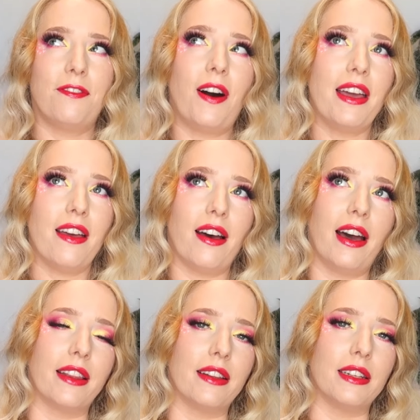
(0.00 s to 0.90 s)
Fire
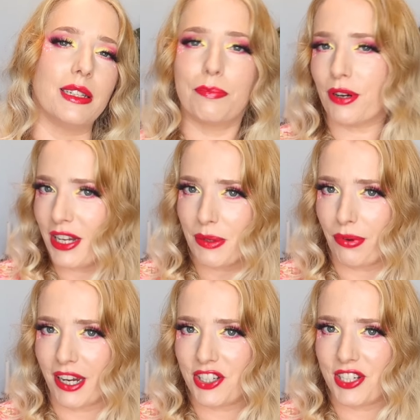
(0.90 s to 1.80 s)
Island, Pride
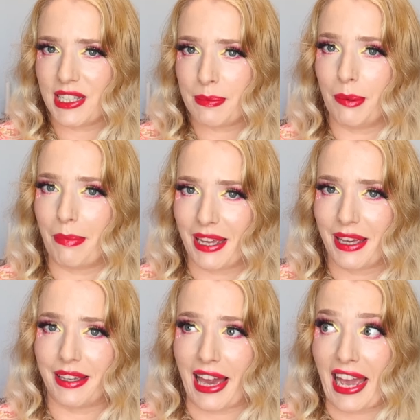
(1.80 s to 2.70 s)
and Prejudice but
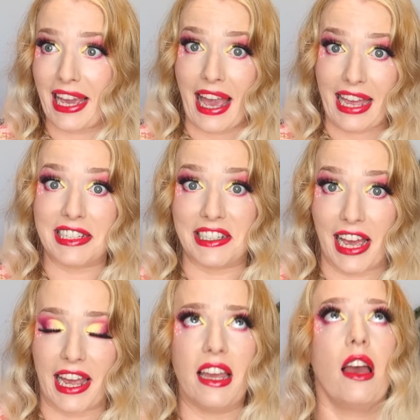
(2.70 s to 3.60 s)
make it gay and
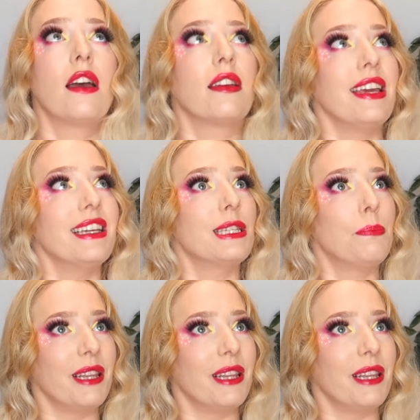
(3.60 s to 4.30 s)
today. Yes,